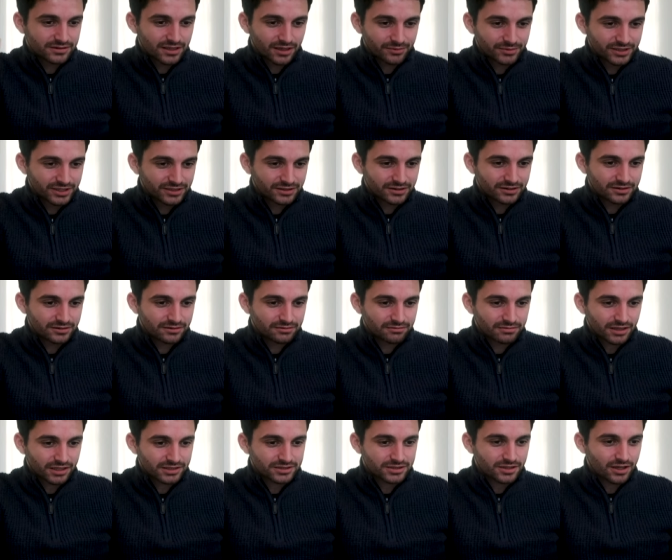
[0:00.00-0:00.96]
I mean,
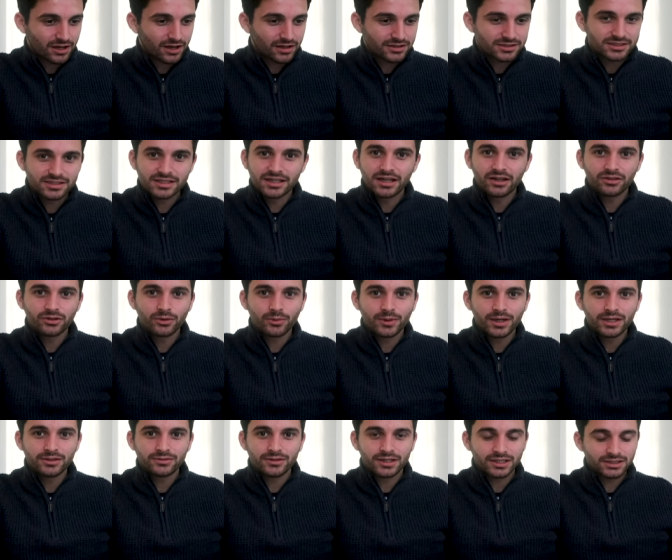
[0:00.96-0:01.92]
that's the hardest thing out of
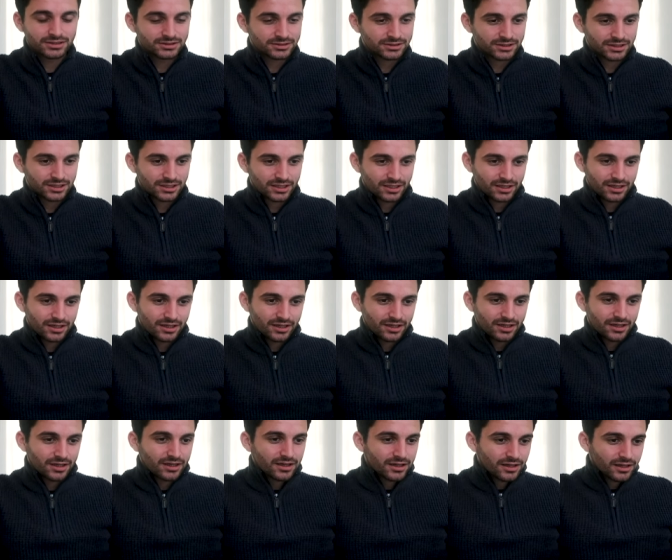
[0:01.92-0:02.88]
the way, right?
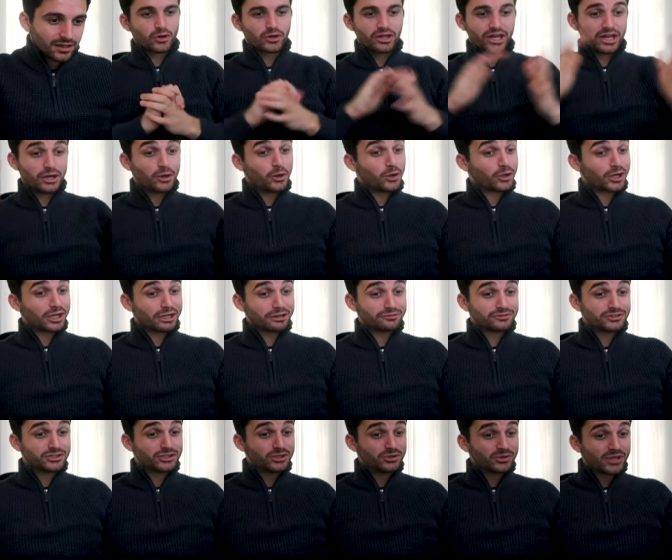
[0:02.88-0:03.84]
Okay, all I
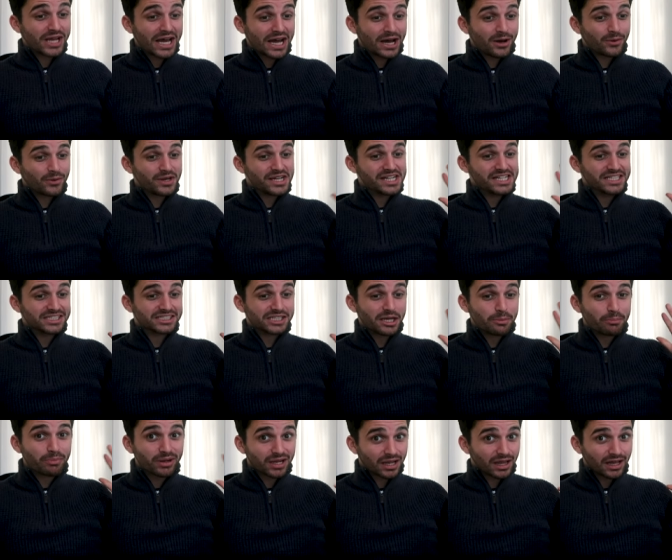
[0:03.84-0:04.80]
have to do now
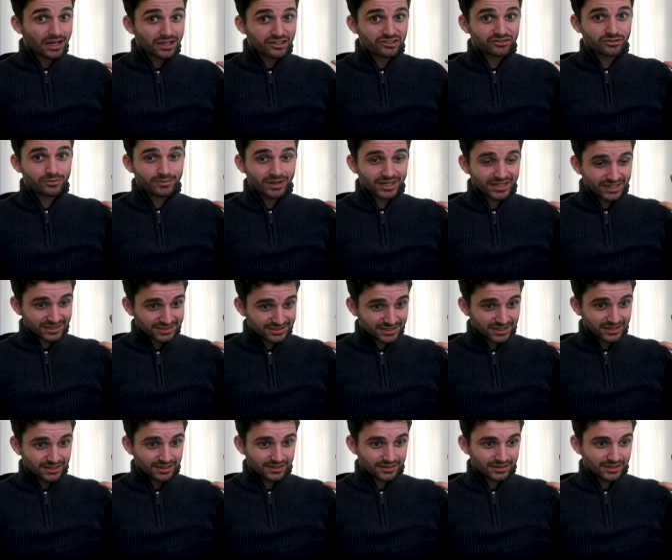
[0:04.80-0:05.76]
is apply for my
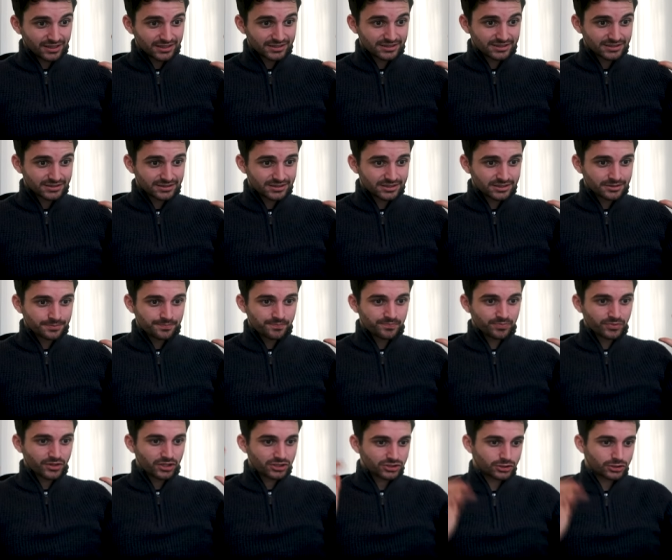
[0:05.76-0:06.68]
SIA license.